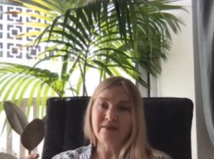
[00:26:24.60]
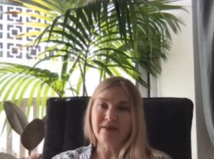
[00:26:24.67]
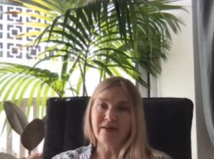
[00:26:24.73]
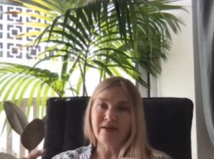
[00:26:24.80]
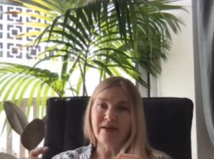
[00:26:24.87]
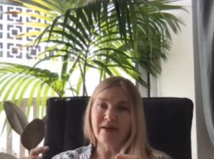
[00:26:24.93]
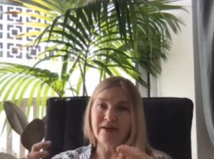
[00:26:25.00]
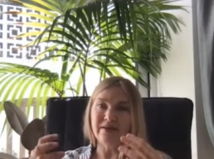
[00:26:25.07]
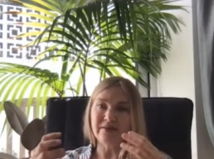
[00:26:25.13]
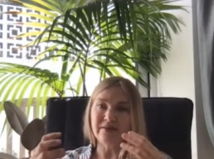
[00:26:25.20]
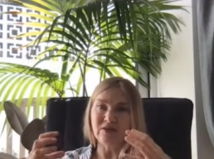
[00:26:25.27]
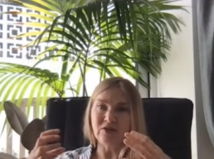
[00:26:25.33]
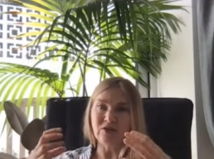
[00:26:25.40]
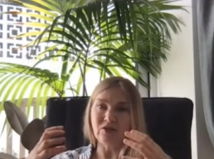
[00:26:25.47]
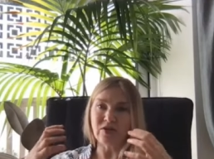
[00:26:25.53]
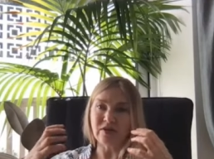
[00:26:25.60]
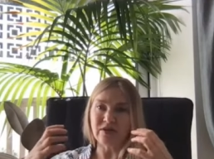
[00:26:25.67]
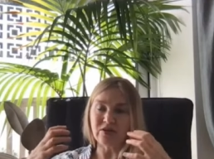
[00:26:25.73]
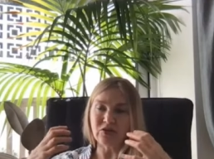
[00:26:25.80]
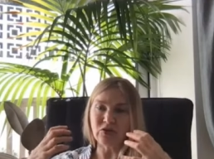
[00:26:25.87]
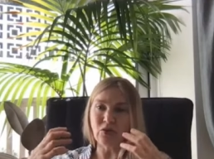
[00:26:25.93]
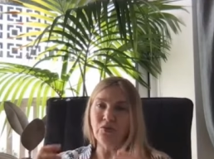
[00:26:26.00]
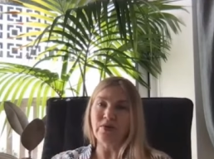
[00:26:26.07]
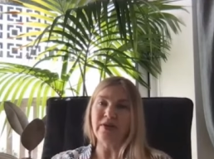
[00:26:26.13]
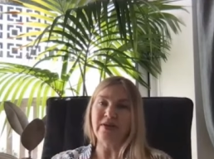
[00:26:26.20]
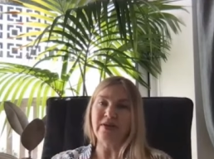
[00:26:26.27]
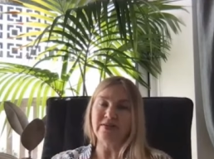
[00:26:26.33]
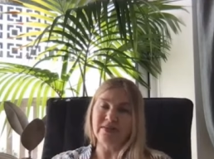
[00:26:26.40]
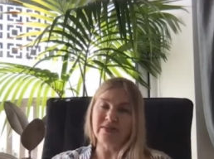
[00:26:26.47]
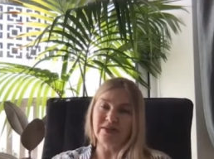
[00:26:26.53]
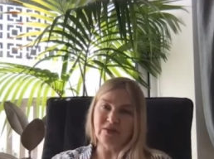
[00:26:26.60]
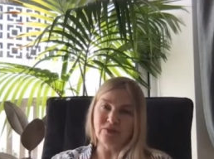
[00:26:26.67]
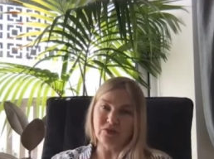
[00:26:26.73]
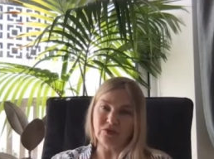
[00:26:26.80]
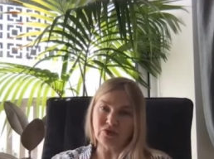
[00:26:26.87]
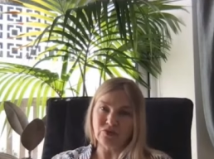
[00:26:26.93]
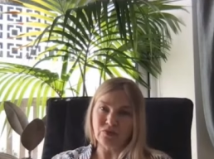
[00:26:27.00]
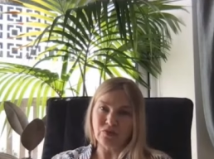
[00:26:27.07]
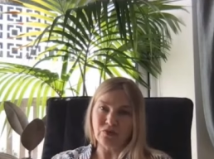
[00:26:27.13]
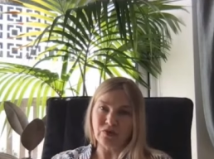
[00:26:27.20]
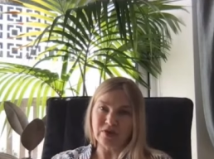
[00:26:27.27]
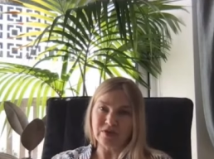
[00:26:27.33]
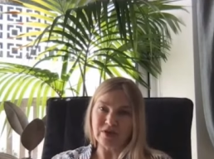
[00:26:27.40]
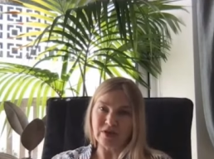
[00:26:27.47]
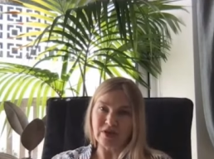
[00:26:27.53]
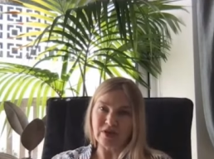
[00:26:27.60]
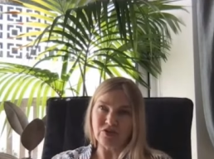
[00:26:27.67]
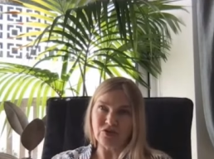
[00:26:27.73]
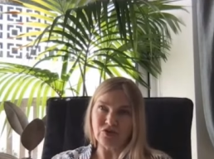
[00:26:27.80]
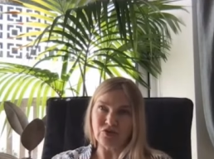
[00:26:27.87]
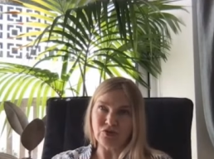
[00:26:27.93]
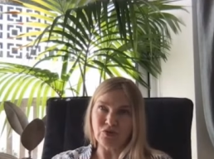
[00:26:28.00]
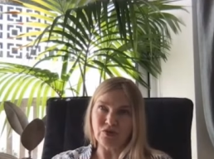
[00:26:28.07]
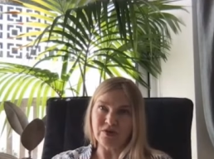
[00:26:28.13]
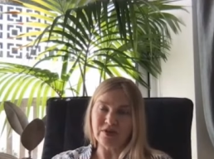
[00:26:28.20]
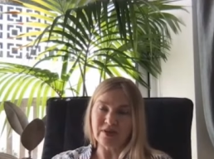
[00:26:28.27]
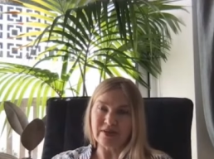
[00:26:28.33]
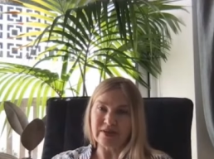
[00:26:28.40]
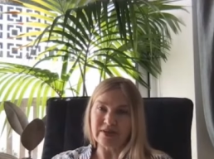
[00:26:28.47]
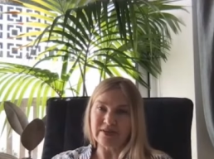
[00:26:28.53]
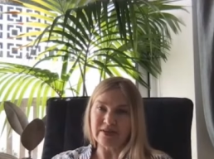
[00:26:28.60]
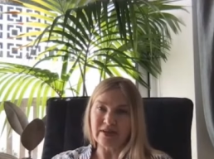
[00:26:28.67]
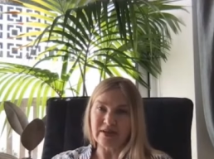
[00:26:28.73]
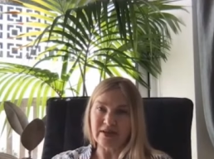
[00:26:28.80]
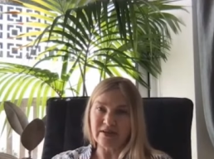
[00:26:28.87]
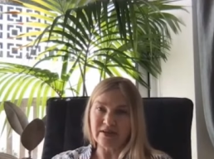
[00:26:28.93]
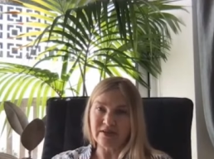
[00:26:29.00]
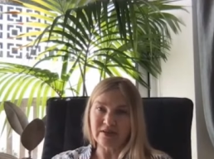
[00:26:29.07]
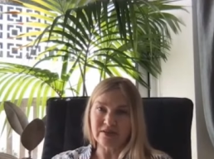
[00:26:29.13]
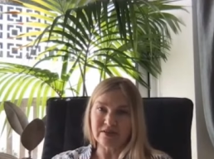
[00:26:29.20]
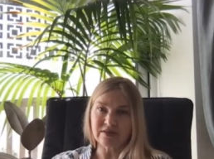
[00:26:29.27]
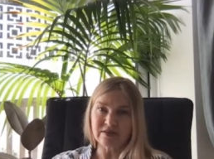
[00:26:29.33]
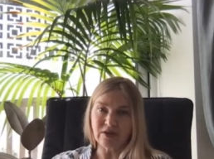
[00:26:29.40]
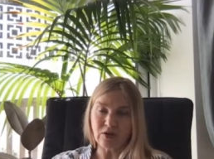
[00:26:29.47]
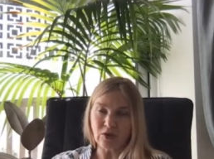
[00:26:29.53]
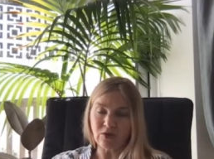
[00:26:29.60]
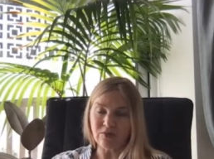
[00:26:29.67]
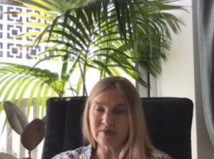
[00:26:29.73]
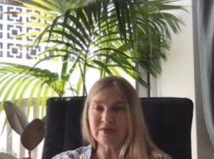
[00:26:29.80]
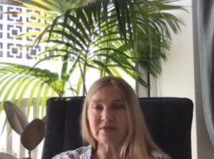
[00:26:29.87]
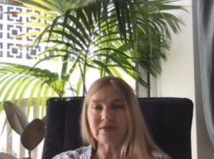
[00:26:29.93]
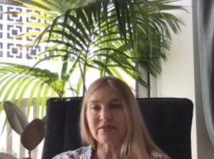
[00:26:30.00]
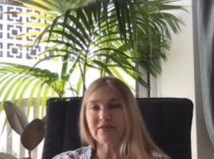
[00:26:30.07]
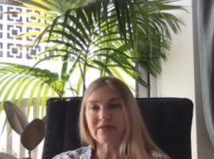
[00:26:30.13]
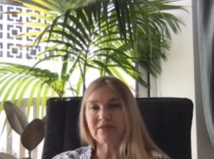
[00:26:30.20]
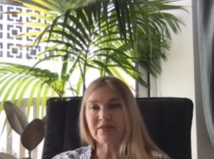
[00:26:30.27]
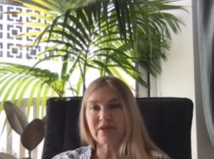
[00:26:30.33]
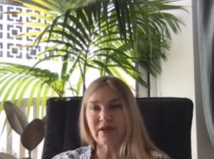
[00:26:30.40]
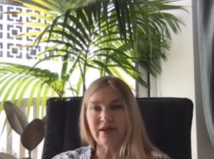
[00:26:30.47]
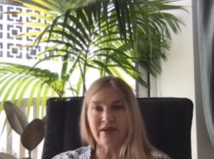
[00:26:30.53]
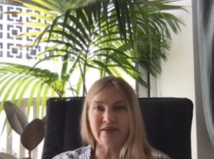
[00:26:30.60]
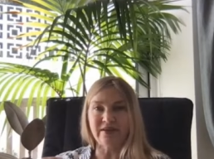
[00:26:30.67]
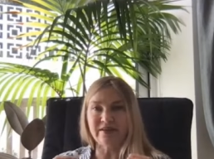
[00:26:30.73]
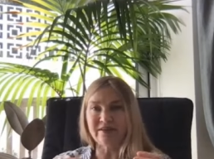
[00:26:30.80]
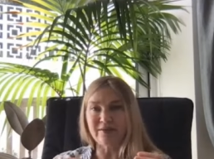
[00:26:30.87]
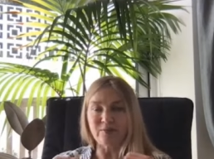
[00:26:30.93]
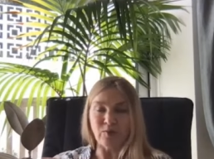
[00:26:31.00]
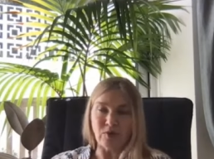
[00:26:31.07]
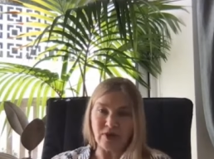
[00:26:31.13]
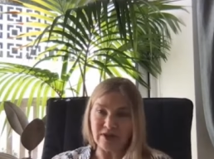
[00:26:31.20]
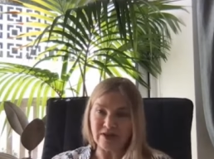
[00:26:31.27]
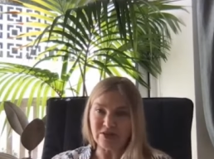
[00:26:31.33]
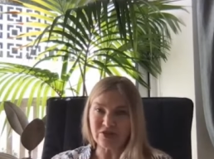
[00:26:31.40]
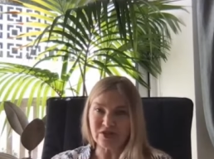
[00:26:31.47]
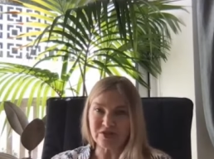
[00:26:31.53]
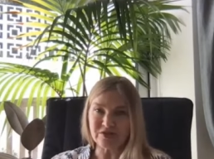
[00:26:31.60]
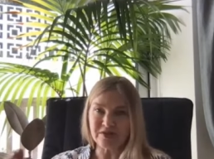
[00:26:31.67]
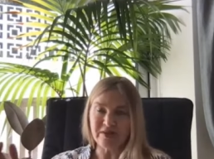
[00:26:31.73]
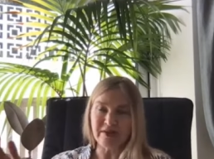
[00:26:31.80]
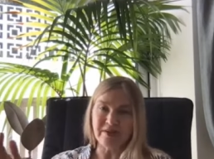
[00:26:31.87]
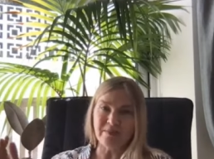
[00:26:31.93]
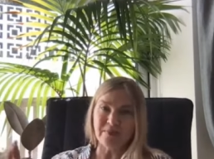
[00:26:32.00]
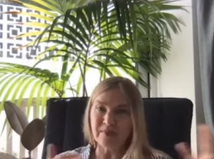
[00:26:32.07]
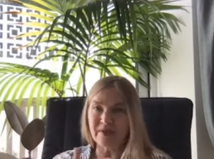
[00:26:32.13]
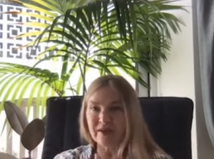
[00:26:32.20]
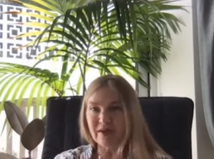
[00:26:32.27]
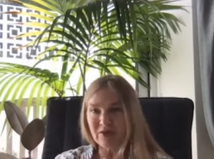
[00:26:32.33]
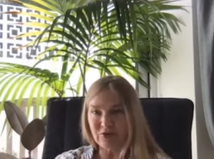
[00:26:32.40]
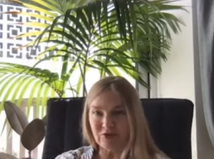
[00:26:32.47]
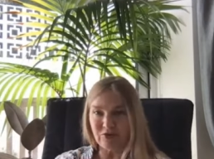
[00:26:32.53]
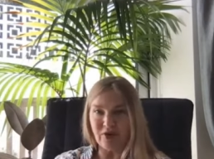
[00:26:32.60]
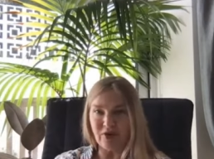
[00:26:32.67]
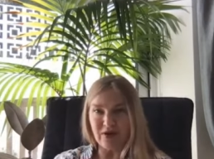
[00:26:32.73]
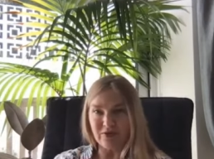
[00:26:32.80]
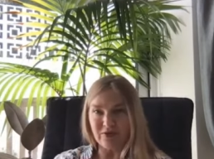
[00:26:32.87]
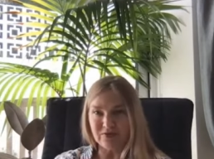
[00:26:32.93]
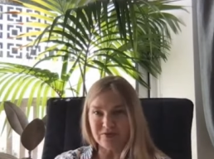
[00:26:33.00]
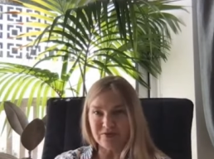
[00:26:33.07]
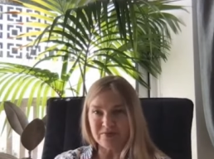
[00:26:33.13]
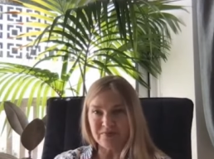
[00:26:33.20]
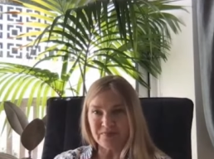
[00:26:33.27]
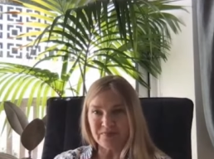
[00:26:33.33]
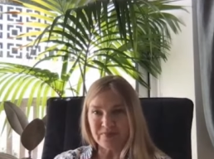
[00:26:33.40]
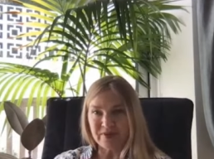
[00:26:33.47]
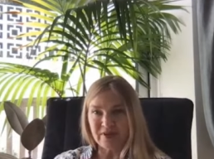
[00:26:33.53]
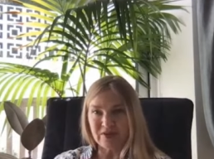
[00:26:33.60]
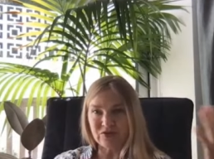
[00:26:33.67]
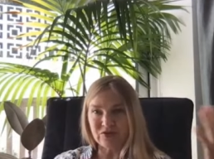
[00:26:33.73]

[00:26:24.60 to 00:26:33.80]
and know exactly what you want, and don't let any circumstances, any tribulation get you out. And so